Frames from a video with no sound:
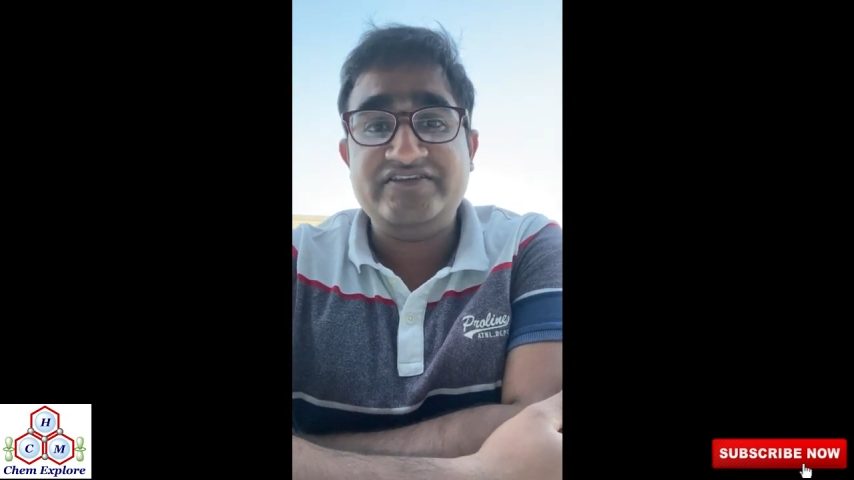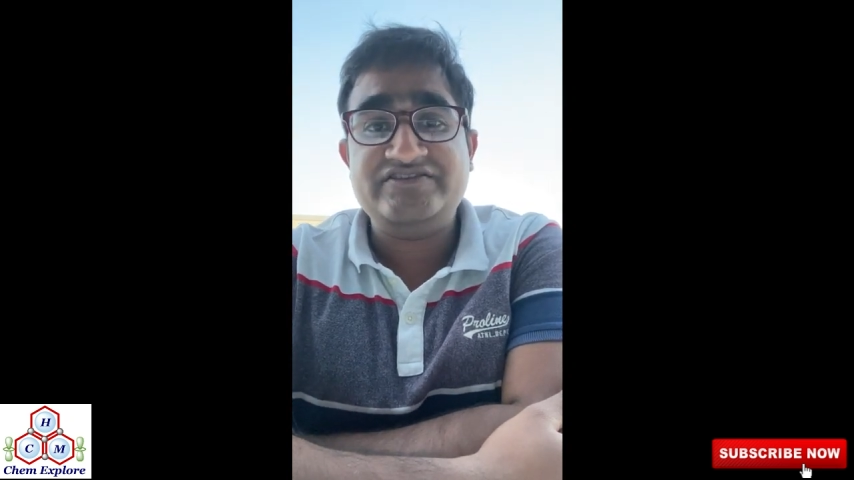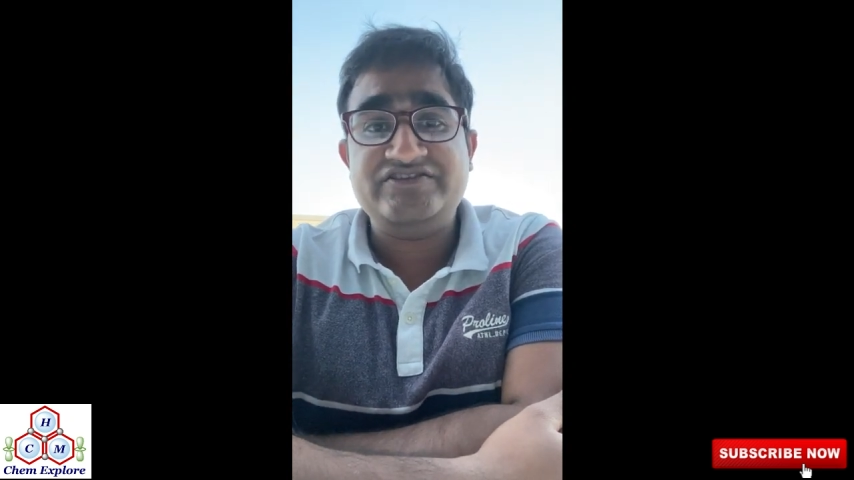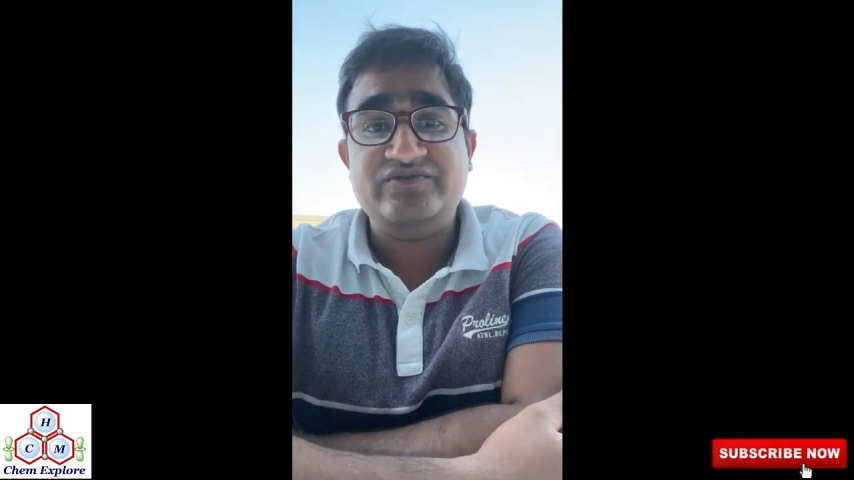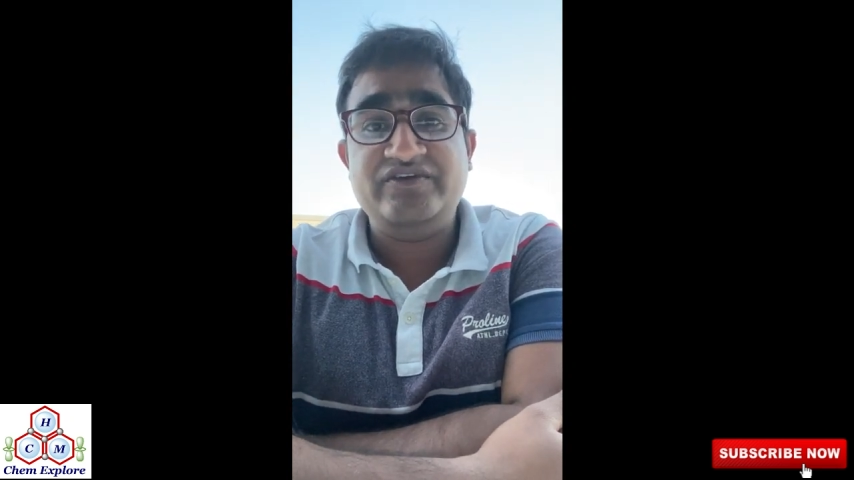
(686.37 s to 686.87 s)

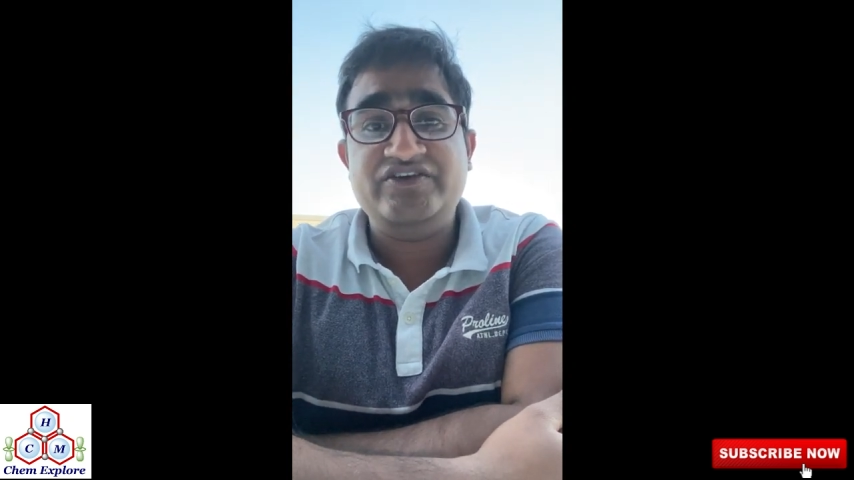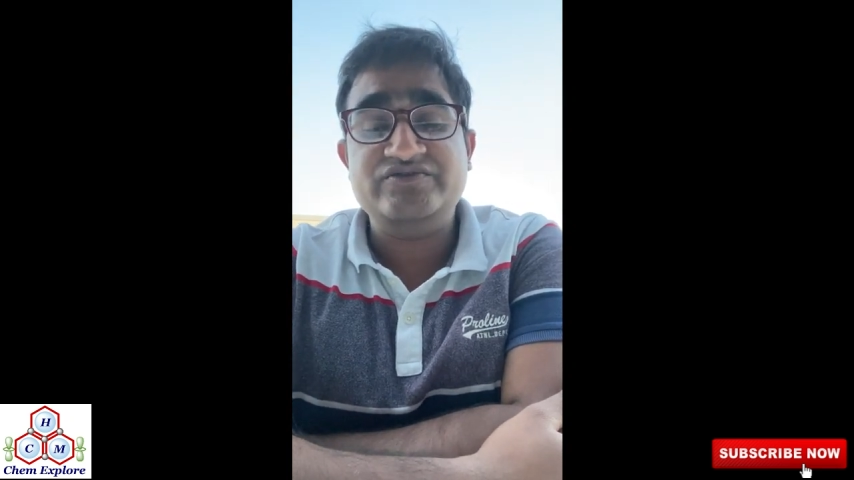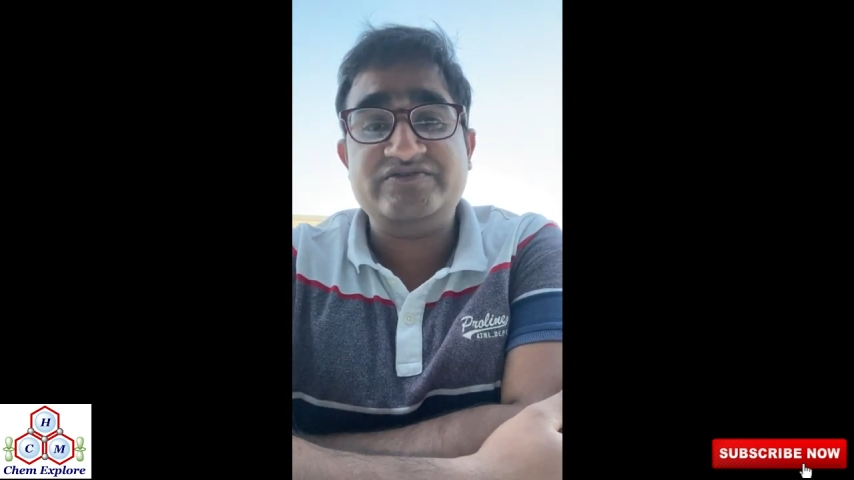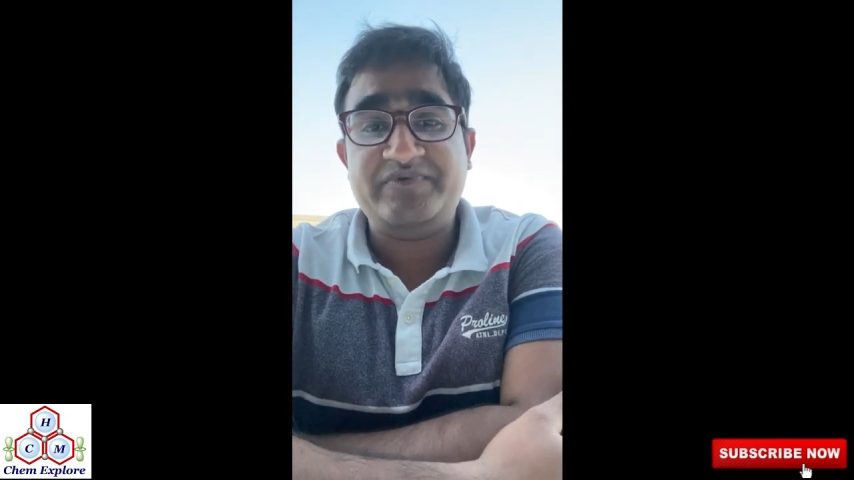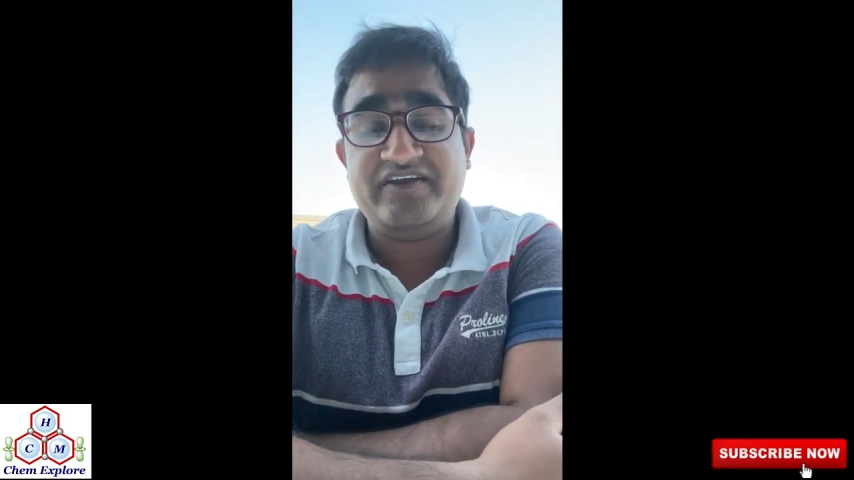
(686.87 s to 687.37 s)
you need to
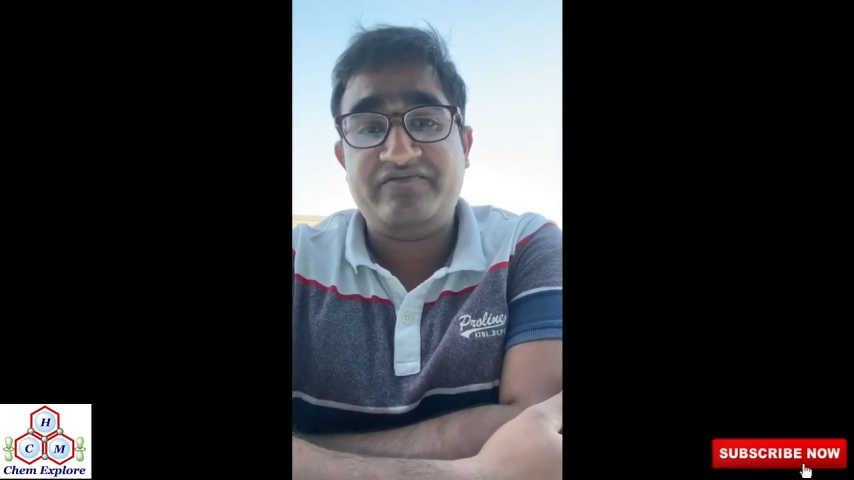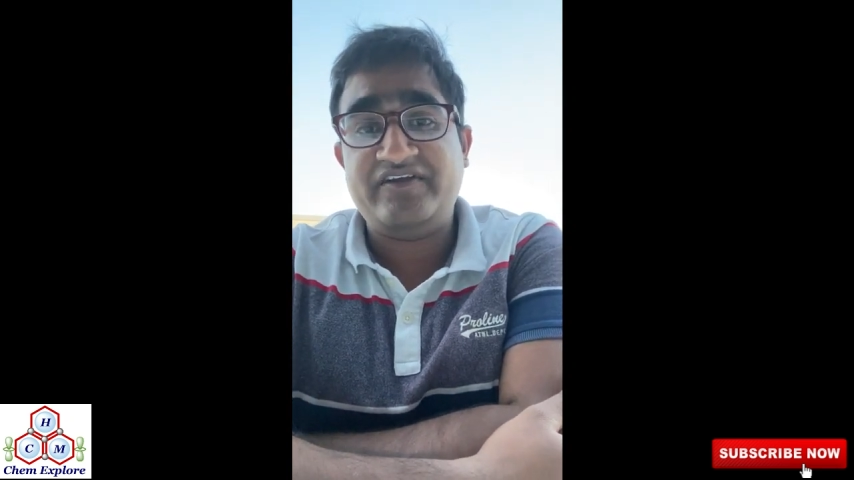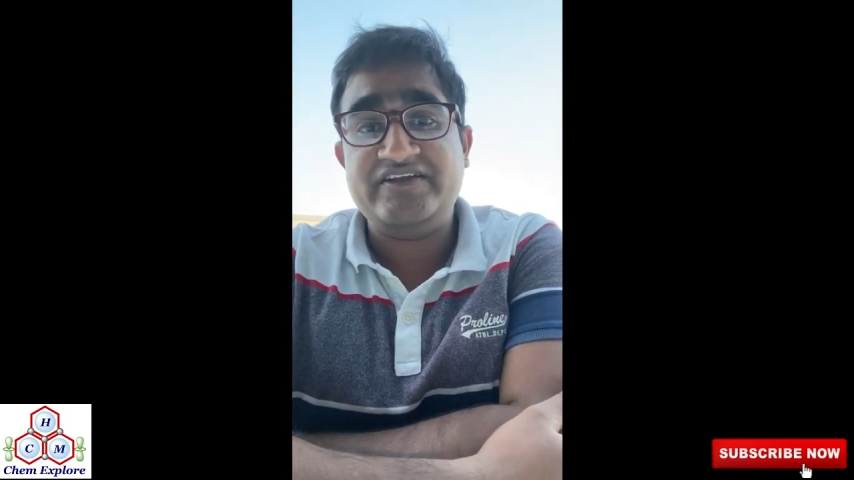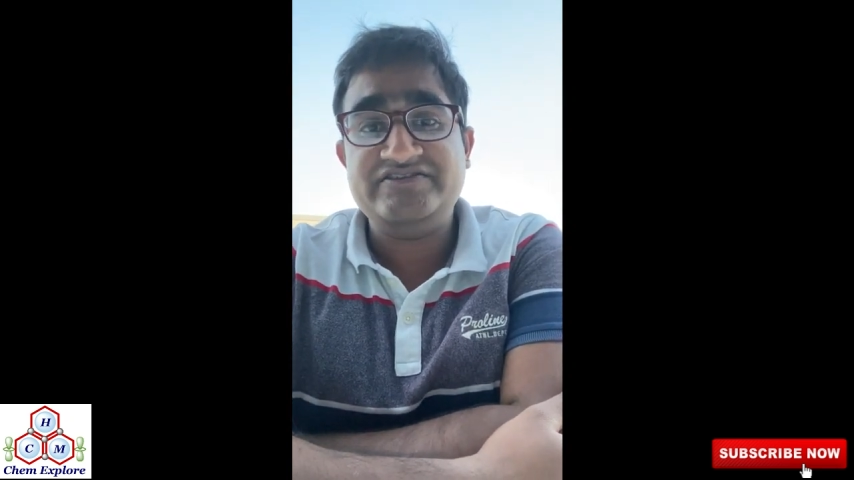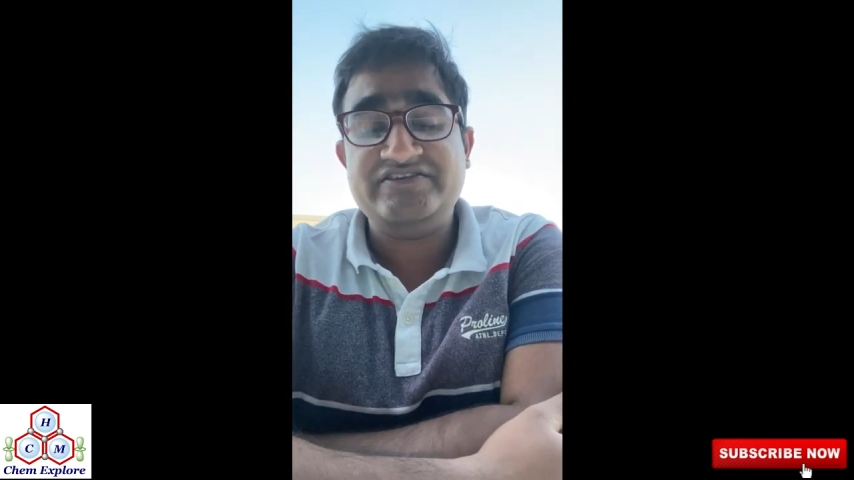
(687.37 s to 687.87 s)
speak French.